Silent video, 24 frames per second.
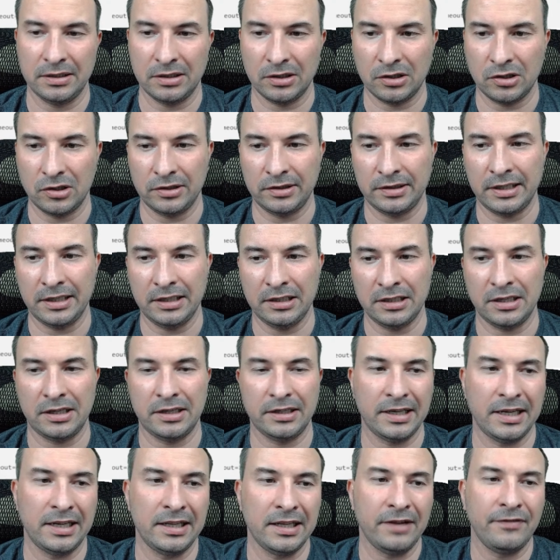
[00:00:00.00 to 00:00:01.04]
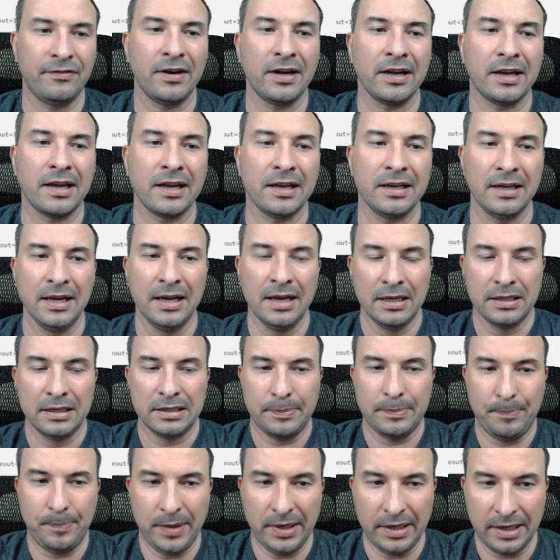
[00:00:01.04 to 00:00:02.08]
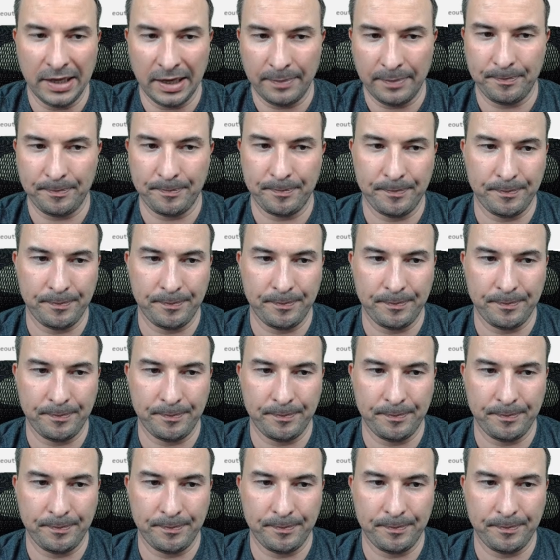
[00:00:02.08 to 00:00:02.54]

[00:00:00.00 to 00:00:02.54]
the container, then if I can speed up